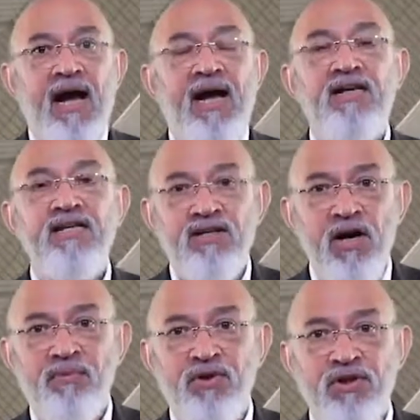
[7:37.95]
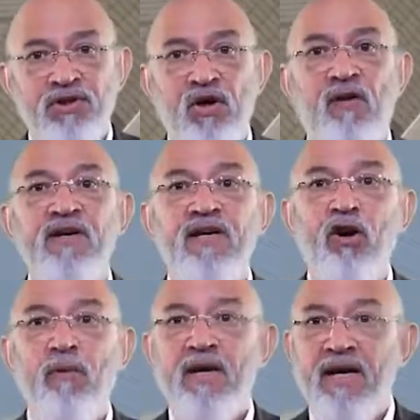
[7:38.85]
and disruptions of
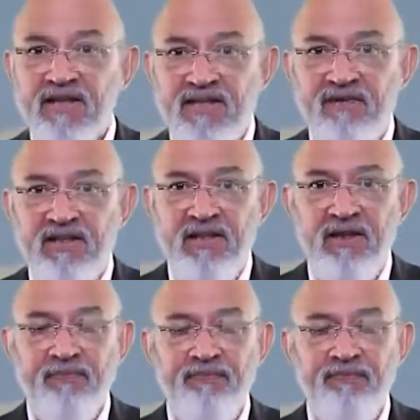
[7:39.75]
economic activity.